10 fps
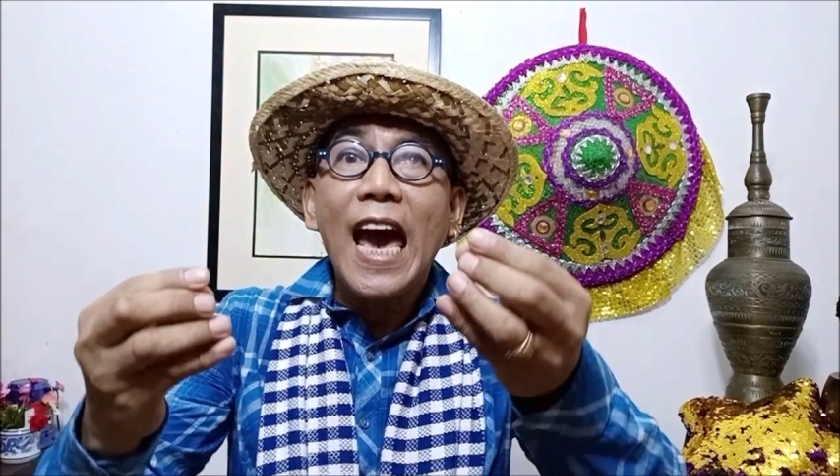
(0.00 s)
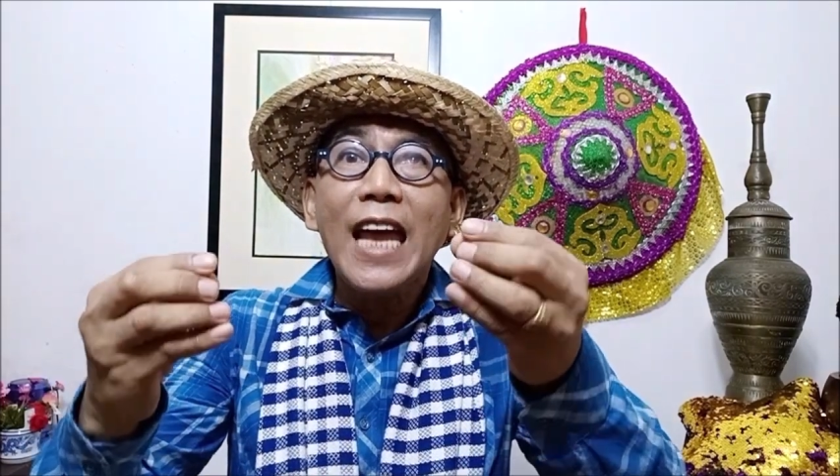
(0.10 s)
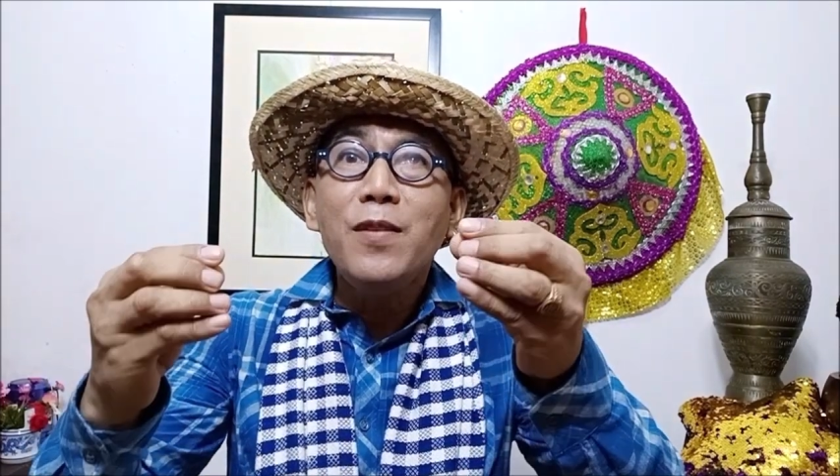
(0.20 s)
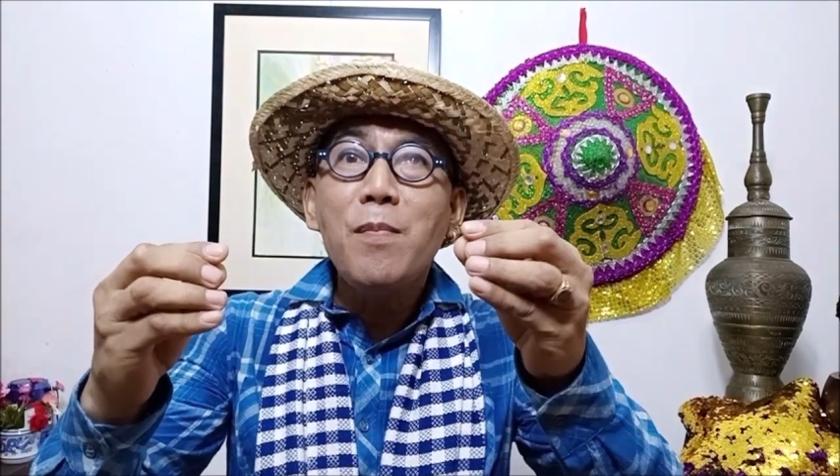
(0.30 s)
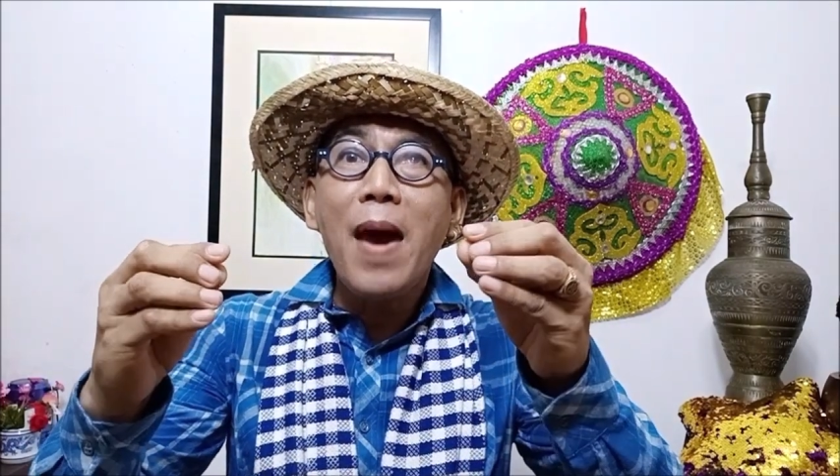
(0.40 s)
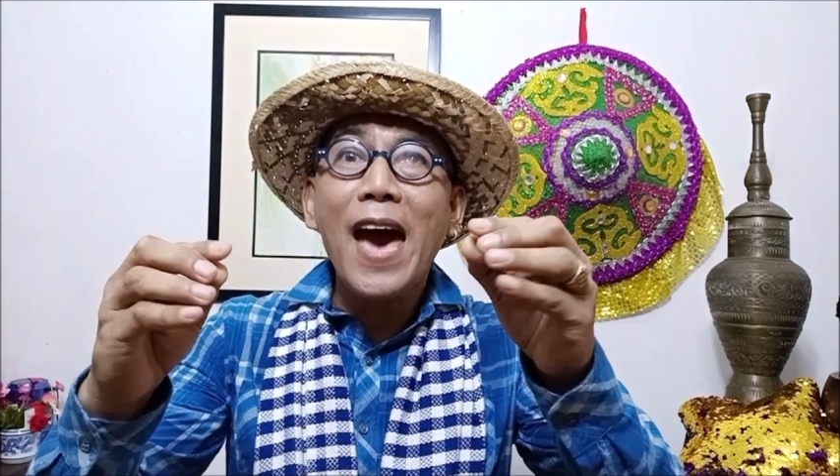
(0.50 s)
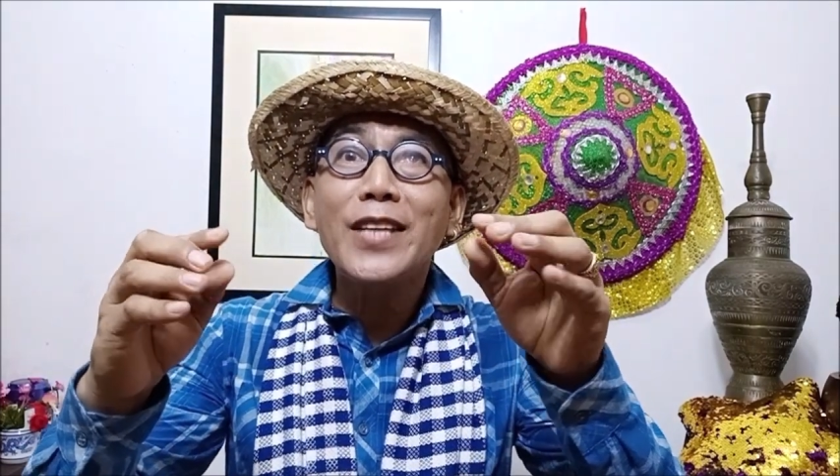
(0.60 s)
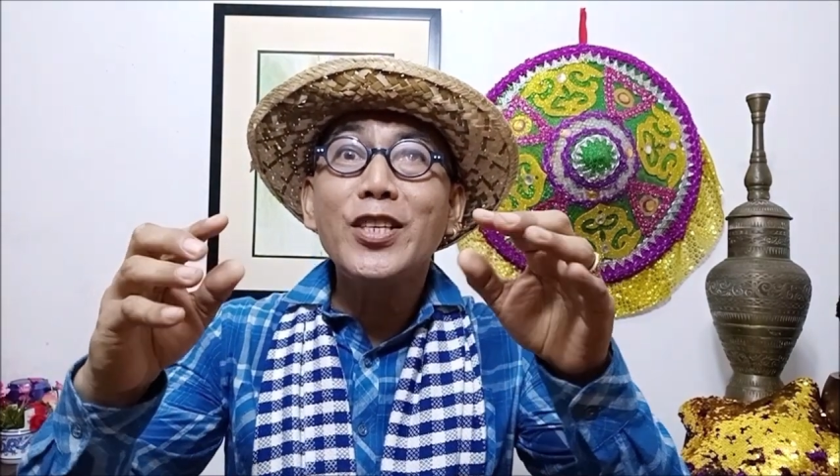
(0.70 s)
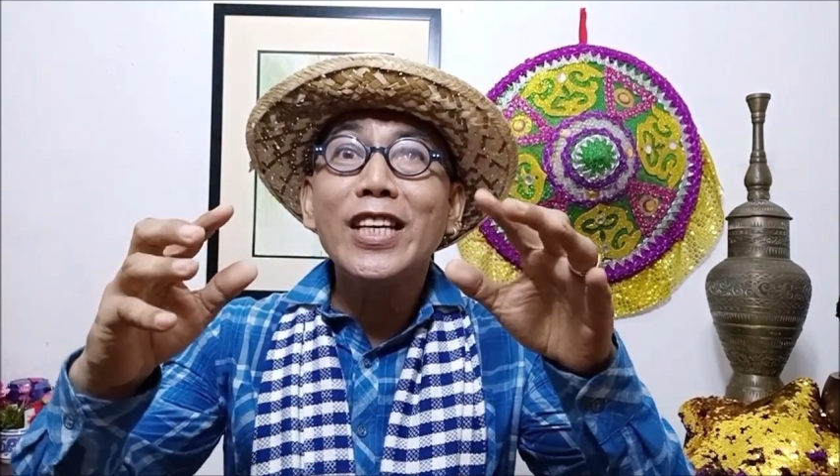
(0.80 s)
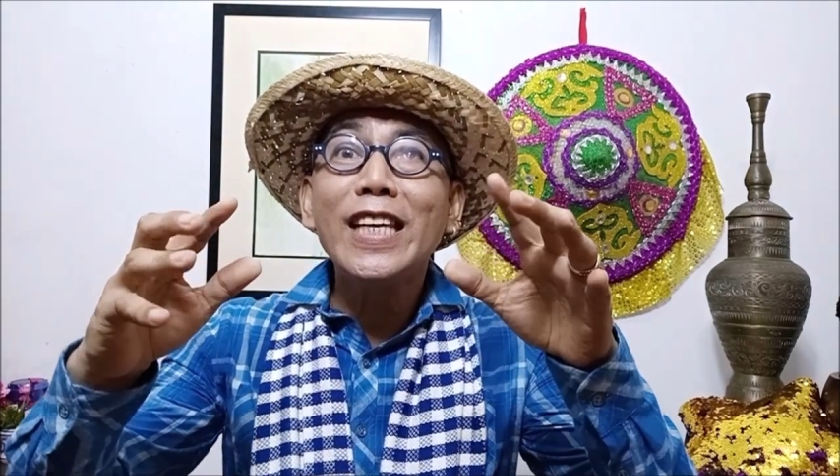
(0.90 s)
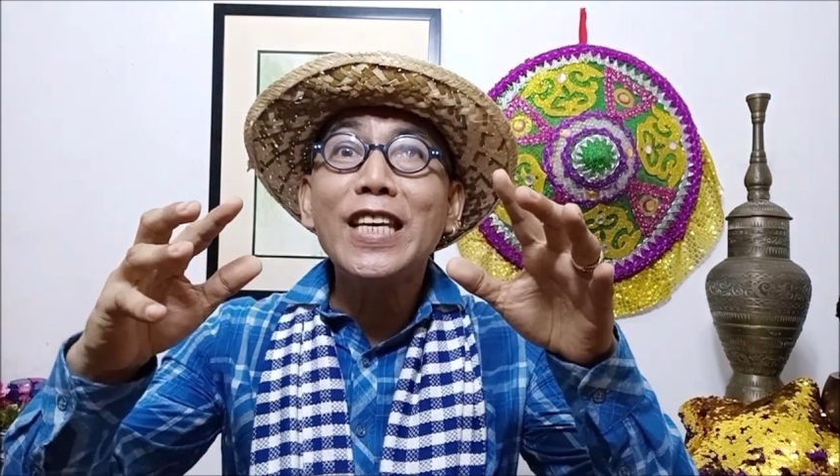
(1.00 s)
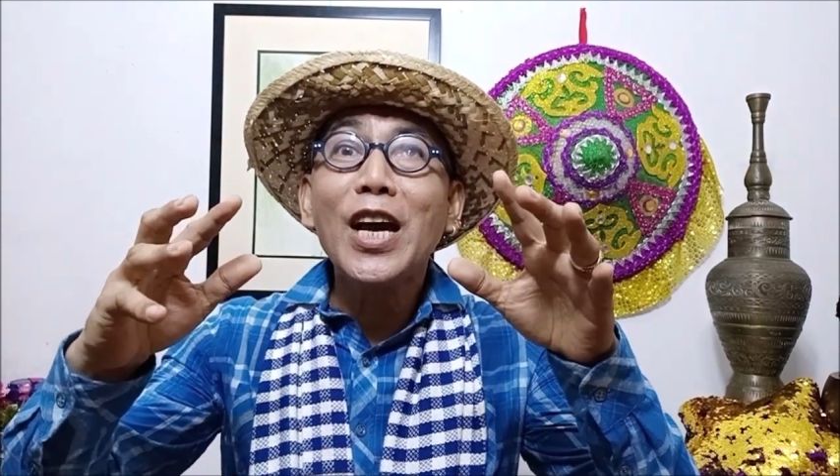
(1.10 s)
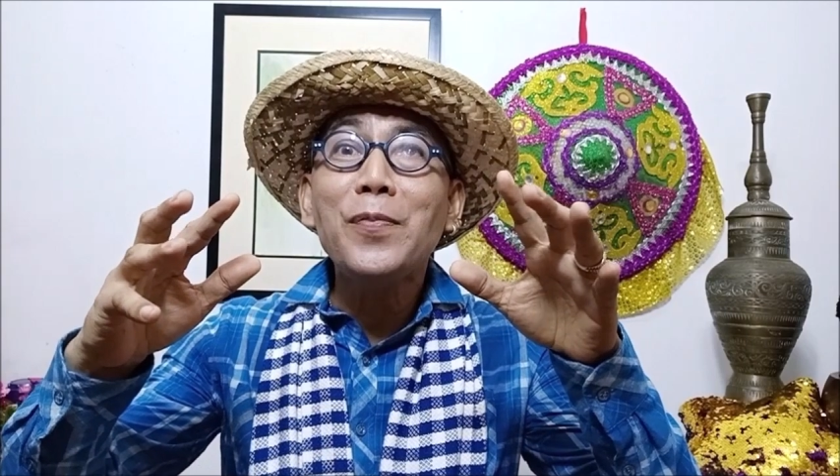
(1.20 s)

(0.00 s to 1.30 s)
and magically